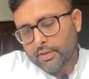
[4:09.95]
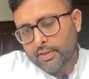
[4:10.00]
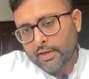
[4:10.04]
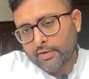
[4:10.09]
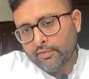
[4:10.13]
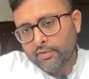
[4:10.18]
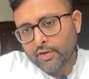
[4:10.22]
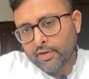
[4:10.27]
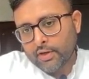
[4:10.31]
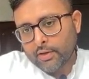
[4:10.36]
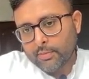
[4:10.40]

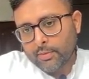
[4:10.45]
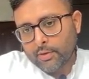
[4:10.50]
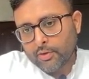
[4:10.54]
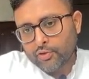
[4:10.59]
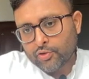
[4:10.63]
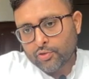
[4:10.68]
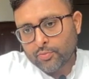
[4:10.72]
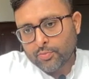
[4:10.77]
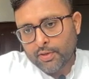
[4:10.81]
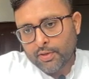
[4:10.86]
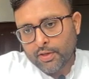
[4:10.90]
That will come
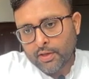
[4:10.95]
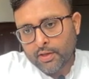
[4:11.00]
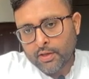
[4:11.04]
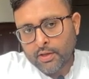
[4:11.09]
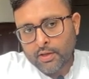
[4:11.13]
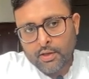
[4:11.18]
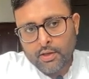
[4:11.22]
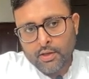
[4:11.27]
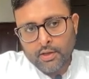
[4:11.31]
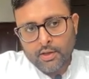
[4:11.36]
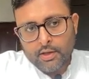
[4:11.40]
out to be,
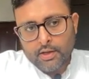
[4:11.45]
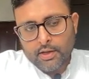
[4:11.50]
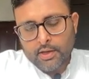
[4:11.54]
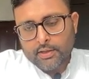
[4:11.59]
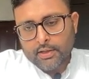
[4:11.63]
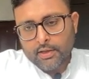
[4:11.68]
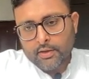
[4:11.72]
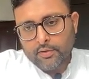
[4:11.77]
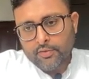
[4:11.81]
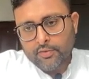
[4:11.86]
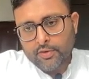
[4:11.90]

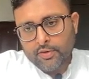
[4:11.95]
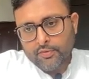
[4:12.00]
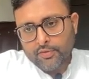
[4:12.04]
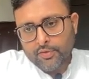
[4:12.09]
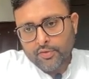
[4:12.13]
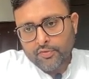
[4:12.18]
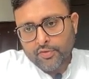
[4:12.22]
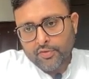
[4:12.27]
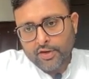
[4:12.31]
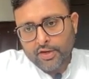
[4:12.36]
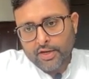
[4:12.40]
I think,
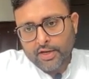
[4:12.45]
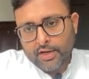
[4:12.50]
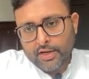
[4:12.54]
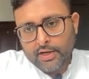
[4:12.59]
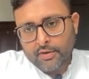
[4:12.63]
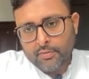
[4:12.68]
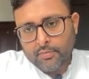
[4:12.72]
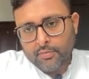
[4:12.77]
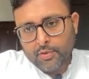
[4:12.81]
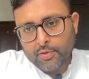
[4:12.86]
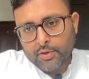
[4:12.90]

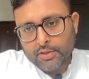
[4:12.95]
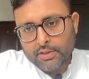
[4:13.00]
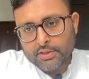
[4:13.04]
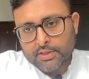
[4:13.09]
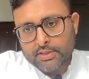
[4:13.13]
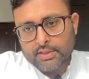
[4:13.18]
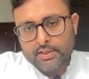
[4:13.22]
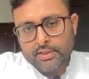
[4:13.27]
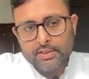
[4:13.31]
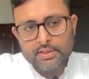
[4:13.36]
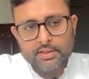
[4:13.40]

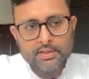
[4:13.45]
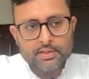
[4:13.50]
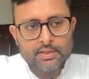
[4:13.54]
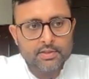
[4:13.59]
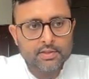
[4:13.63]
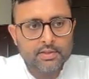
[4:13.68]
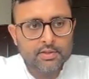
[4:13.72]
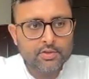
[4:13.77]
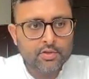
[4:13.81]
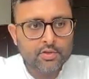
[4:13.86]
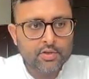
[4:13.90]

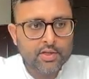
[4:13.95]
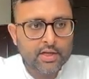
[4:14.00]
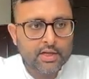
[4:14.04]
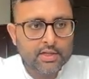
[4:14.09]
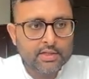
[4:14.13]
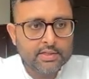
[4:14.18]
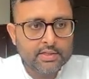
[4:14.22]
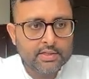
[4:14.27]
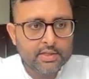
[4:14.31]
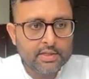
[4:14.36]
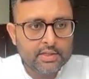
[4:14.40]
159.6. So the
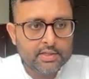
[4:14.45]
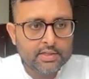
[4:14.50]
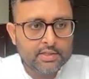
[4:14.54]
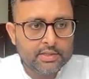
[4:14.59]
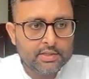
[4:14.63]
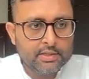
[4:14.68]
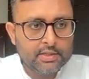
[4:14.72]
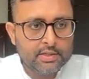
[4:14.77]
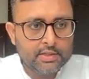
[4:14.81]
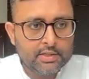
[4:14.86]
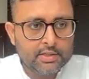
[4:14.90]
answer
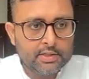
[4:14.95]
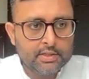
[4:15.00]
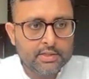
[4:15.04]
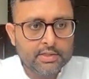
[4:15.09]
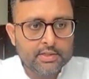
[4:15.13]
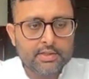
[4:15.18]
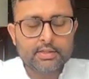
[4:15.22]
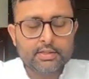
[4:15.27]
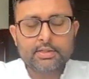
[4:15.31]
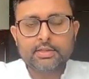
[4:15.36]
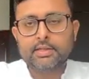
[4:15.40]
is
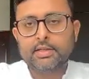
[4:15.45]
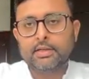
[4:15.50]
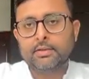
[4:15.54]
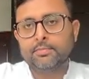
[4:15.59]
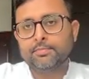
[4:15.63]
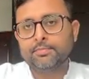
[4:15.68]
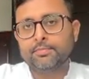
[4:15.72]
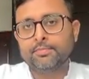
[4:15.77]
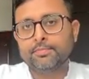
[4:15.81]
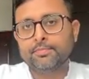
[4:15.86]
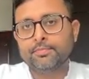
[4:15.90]
C.